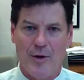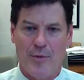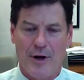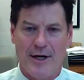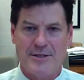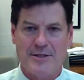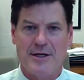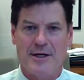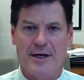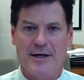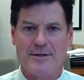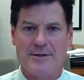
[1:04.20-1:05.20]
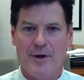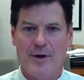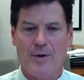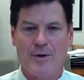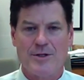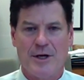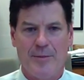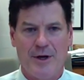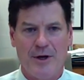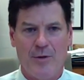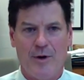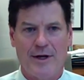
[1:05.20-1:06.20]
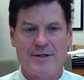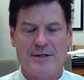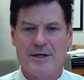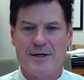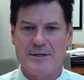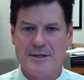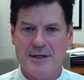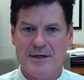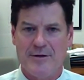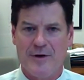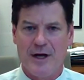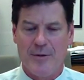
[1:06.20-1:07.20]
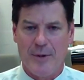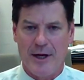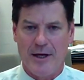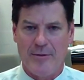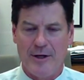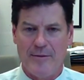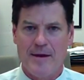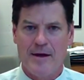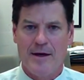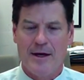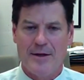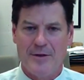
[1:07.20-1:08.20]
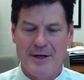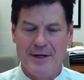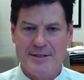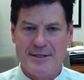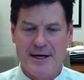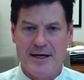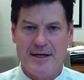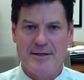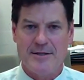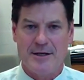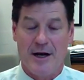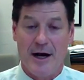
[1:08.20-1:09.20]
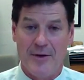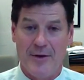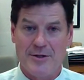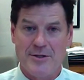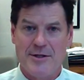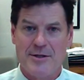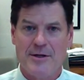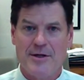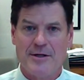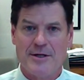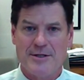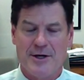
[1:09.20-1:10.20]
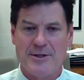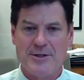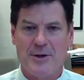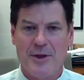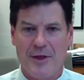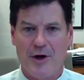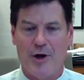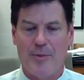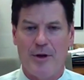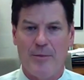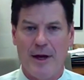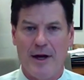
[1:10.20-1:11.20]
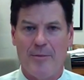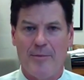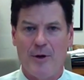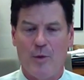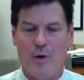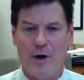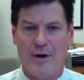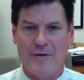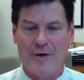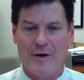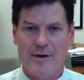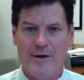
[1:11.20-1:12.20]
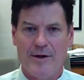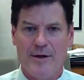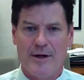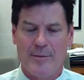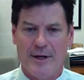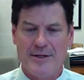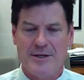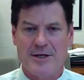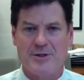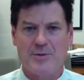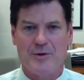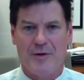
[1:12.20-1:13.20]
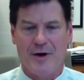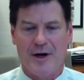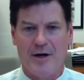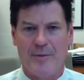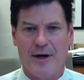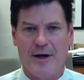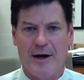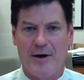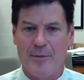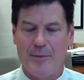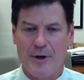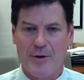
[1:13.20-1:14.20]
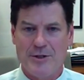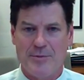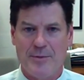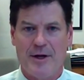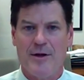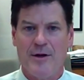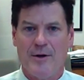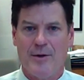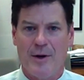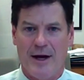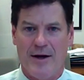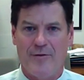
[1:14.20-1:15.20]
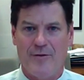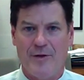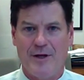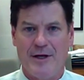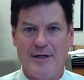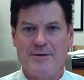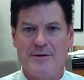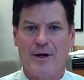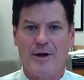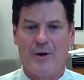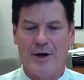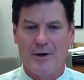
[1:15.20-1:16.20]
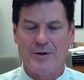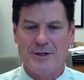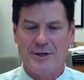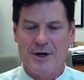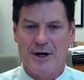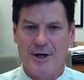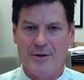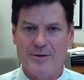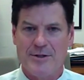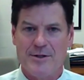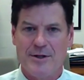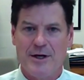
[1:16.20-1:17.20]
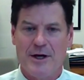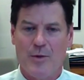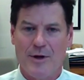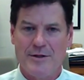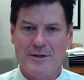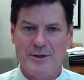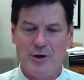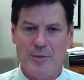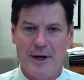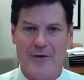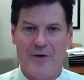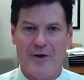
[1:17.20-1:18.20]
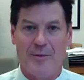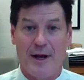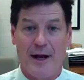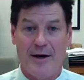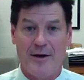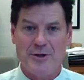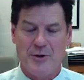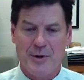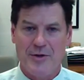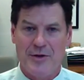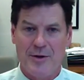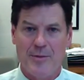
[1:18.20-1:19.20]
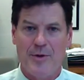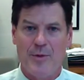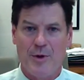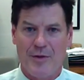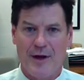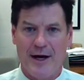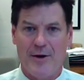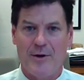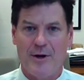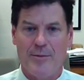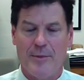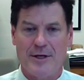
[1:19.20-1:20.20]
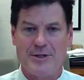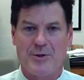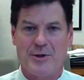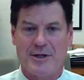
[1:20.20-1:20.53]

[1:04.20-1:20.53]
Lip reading: prostate cancer, or somebody who wants to conceive a baby? In these settings and others, testosterone therapy may not be warranted. And my session will talk about how to approach men who have these clinical scenarios and what to do about them and how to treat them without administering